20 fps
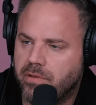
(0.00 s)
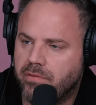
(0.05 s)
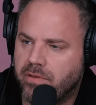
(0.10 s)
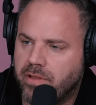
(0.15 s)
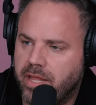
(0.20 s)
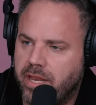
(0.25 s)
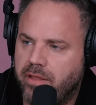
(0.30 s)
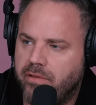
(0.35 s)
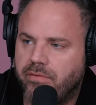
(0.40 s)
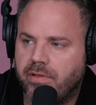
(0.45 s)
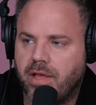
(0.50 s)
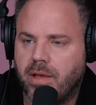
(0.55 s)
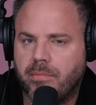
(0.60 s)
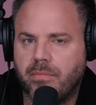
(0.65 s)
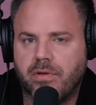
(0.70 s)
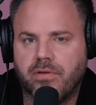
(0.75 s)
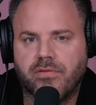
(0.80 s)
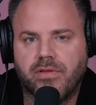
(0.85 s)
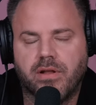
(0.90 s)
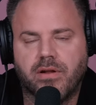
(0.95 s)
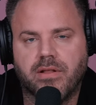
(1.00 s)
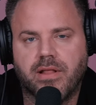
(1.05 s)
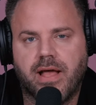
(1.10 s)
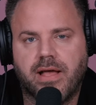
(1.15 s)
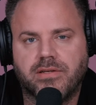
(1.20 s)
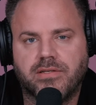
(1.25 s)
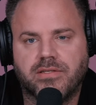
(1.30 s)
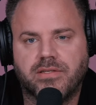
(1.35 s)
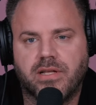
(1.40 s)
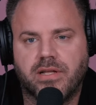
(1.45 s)
there's a lady used to come to us get her
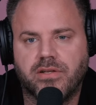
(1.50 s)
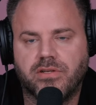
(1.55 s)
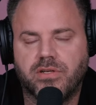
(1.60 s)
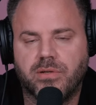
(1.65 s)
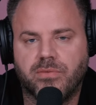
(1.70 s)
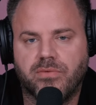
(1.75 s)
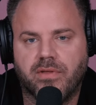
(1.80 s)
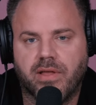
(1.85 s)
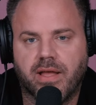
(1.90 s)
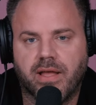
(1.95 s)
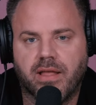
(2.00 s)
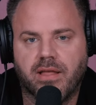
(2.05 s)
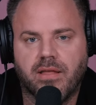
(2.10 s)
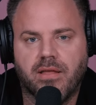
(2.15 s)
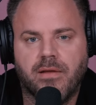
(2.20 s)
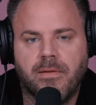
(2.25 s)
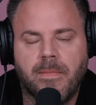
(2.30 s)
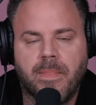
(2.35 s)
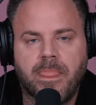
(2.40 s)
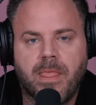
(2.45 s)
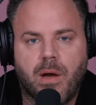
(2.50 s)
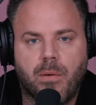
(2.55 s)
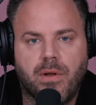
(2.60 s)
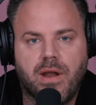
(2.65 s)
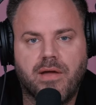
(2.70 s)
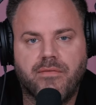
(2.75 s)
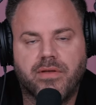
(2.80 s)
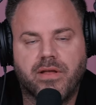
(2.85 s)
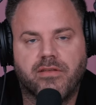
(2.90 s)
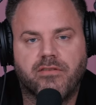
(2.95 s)
lashes done. She was like, I
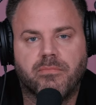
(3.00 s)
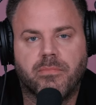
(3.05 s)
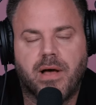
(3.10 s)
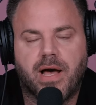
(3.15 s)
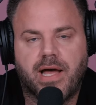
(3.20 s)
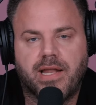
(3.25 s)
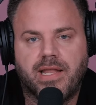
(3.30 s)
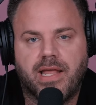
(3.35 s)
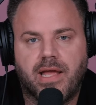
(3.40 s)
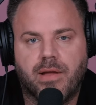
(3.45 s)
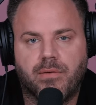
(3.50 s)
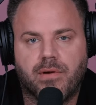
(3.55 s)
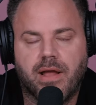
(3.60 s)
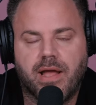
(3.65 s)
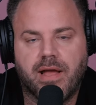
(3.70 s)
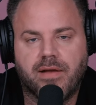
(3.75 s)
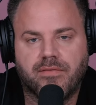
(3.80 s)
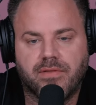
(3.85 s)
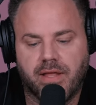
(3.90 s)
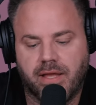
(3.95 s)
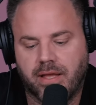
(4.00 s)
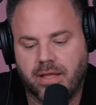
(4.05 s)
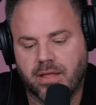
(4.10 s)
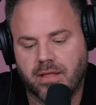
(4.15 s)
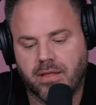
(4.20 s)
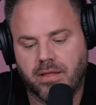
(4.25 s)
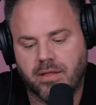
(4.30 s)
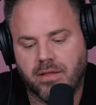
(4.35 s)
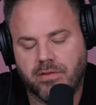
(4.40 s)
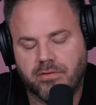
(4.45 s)
want to have like a spa day where I have
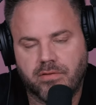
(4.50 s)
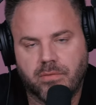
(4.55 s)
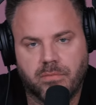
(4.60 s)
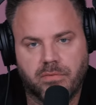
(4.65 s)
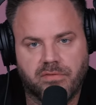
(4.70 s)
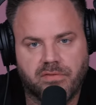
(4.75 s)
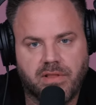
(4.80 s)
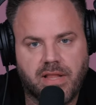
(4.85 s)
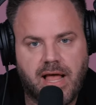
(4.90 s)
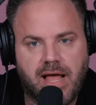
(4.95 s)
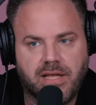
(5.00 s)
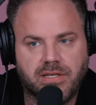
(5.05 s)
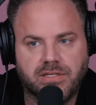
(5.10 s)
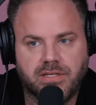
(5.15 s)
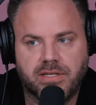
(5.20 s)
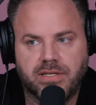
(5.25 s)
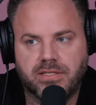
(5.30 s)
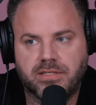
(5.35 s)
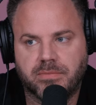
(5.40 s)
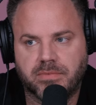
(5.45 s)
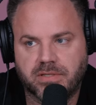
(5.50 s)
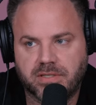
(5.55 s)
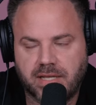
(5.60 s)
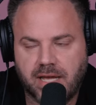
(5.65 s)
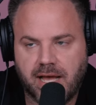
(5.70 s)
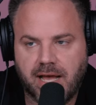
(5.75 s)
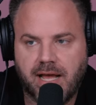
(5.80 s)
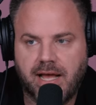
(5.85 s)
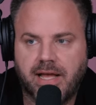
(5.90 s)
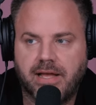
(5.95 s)
like someone with lashes, a
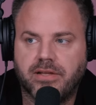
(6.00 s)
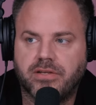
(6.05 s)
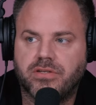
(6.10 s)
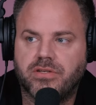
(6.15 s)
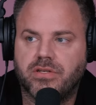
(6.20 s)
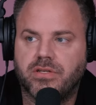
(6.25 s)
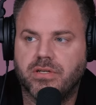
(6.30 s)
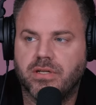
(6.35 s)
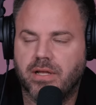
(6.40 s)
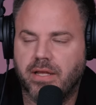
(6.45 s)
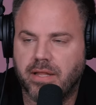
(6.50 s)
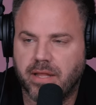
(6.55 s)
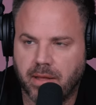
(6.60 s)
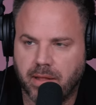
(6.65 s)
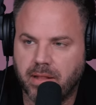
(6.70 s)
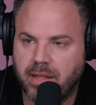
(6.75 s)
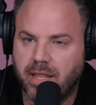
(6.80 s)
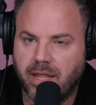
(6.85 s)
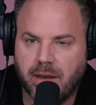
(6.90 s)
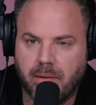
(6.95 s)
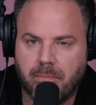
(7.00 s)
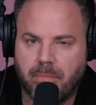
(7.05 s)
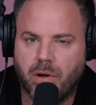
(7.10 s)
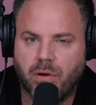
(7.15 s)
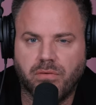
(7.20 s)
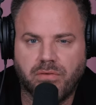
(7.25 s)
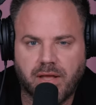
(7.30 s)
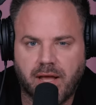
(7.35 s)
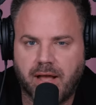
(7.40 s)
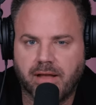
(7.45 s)
massage. I think they did a
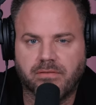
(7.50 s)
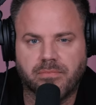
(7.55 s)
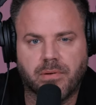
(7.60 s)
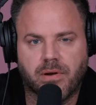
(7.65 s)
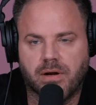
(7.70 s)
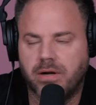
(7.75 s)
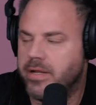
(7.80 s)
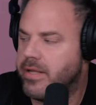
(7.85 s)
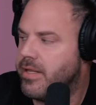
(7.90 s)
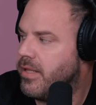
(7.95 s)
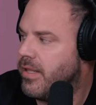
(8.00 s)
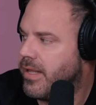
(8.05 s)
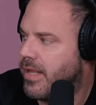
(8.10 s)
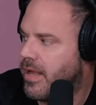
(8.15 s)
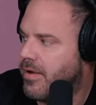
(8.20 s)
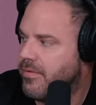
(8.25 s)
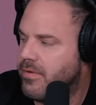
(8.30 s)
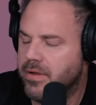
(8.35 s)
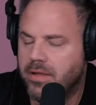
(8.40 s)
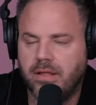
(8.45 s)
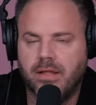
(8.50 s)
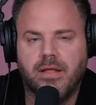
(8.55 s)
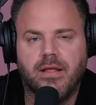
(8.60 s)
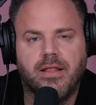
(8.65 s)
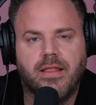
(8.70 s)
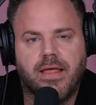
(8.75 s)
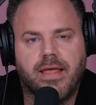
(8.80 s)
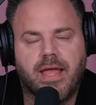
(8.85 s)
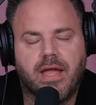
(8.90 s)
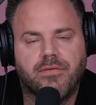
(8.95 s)
Botox party. Like yeah. A,
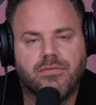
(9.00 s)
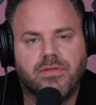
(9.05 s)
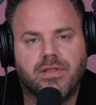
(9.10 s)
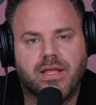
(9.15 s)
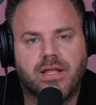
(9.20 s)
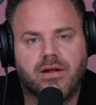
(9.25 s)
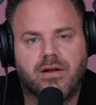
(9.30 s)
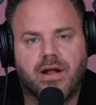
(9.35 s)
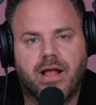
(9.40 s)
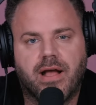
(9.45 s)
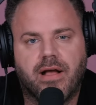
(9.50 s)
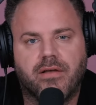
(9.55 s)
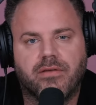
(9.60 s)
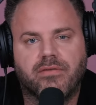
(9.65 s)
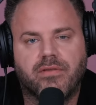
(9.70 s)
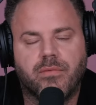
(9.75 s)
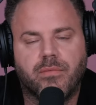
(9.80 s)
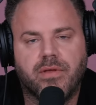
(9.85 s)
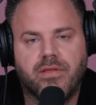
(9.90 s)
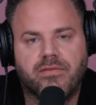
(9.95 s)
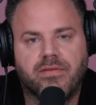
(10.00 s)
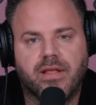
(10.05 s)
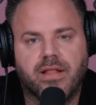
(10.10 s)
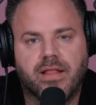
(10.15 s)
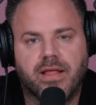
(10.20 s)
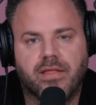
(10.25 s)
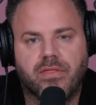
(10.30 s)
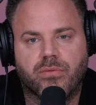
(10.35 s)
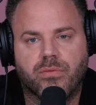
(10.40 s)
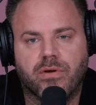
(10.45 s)
like everything in her house, and we
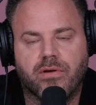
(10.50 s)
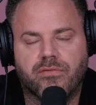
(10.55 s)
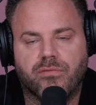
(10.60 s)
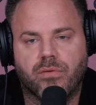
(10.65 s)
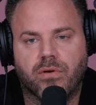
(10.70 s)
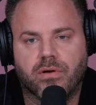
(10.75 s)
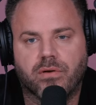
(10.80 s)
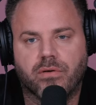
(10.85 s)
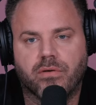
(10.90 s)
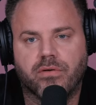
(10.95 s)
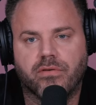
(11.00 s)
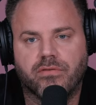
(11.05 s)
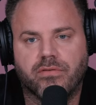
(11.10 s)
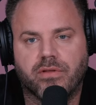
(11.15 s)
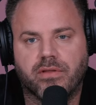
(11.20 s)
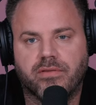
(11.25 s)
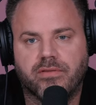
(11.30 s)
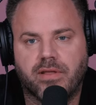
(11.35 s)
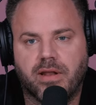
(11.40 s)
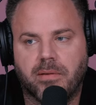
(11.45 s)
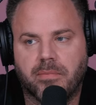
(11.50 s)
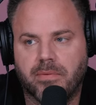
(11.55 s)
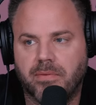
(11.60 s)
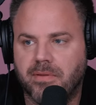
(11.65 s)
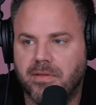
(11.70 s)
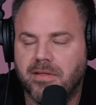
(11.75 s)
sent like three or four girls and set up